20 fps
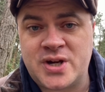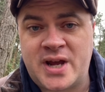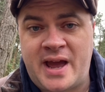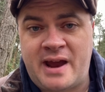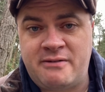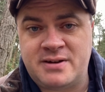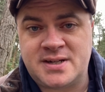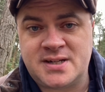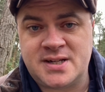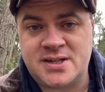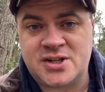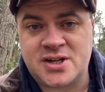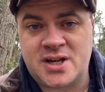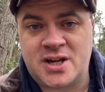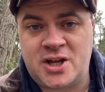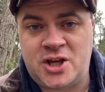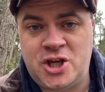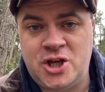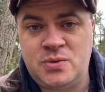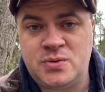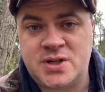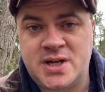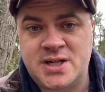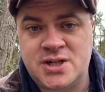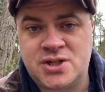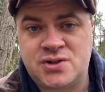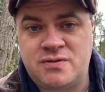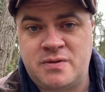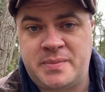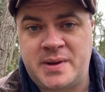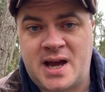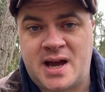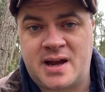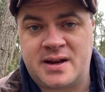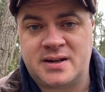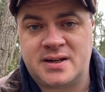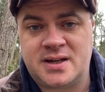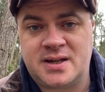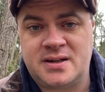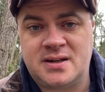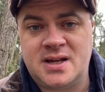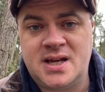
heritage and a huge history behind it.